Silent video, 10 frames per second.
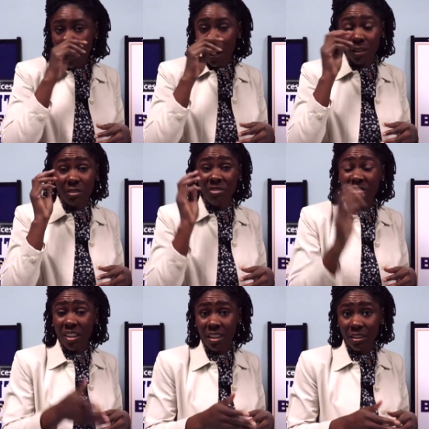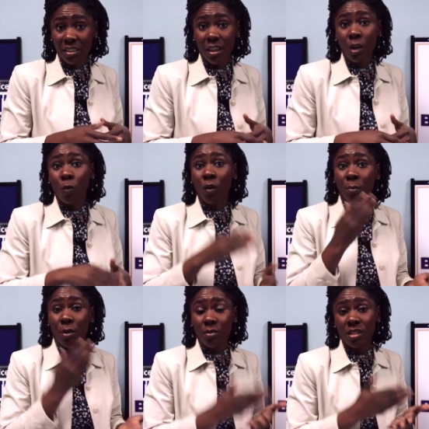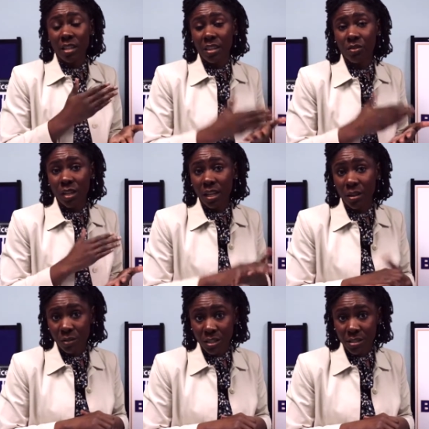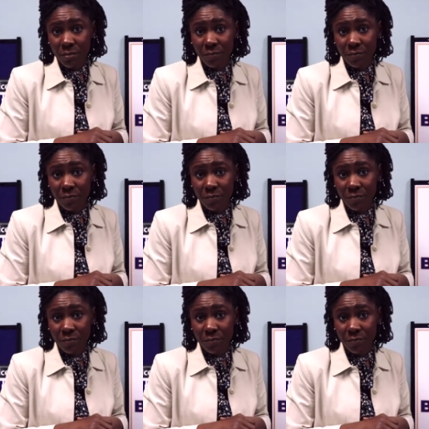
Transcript: On the 5th, we're posting that 3-day notice,